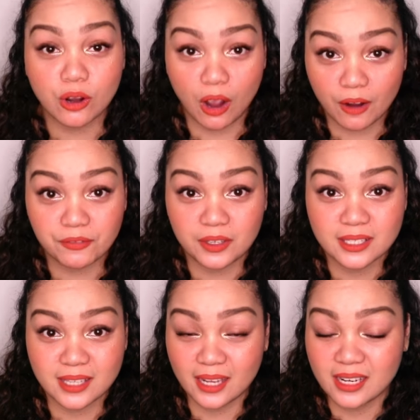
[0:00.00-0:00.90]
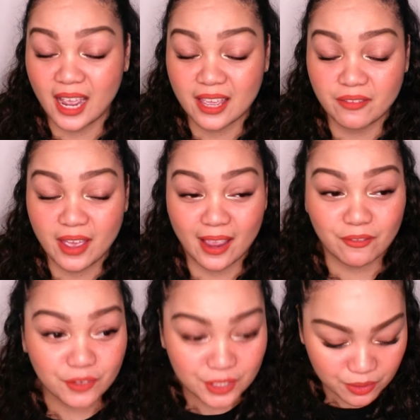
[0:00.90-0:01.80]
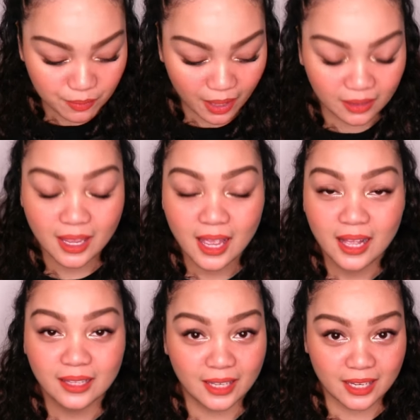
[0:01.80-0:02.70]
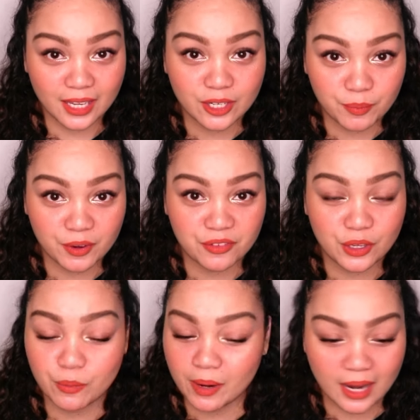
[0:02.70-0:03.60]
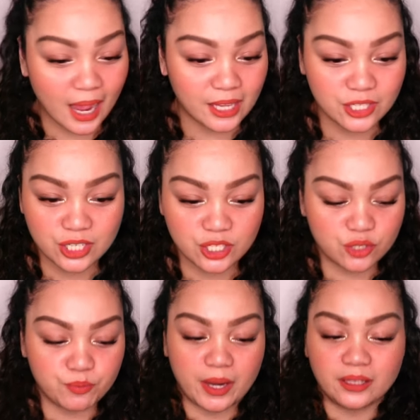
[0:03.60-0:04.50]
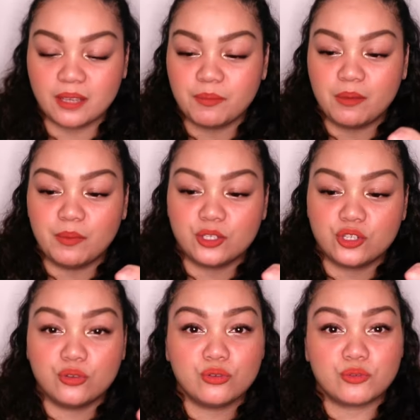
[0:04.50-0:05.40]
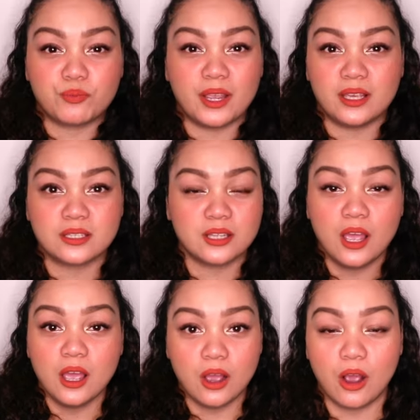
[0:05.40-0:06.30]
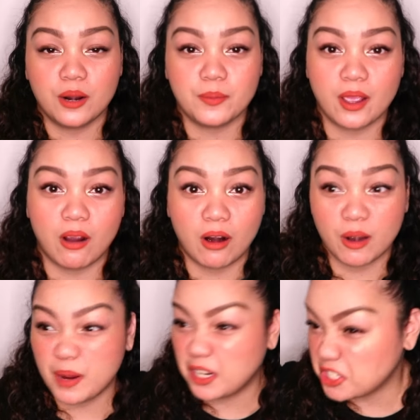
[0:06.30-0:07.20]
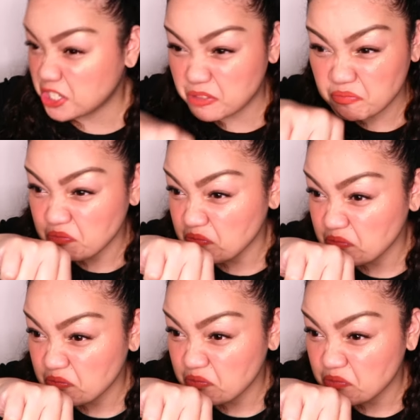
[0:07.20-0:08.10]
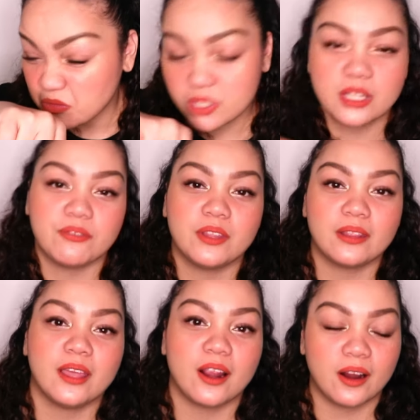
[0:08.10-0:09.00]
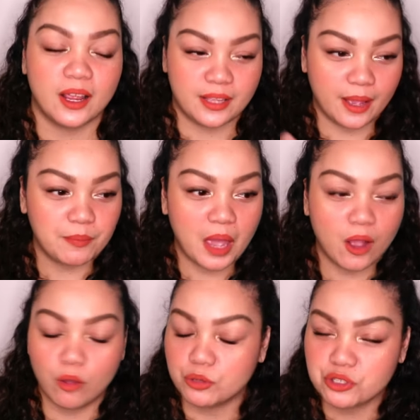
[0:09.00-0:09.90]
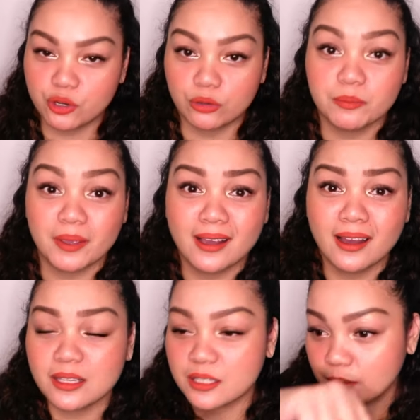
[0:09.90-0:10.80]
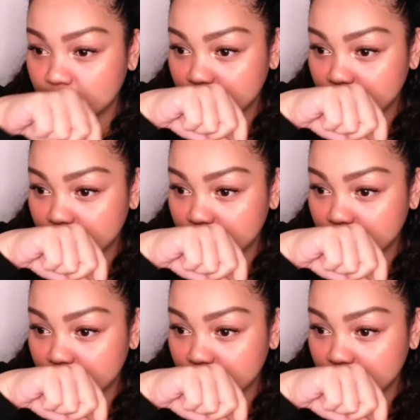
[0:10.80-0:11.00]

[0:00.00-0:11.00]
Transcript: coffee scent I have ever smelled, like in a perfume. And I just sprayed like maybe two sprays on my arm and I just sniffed that there. And yeah, I almost choked because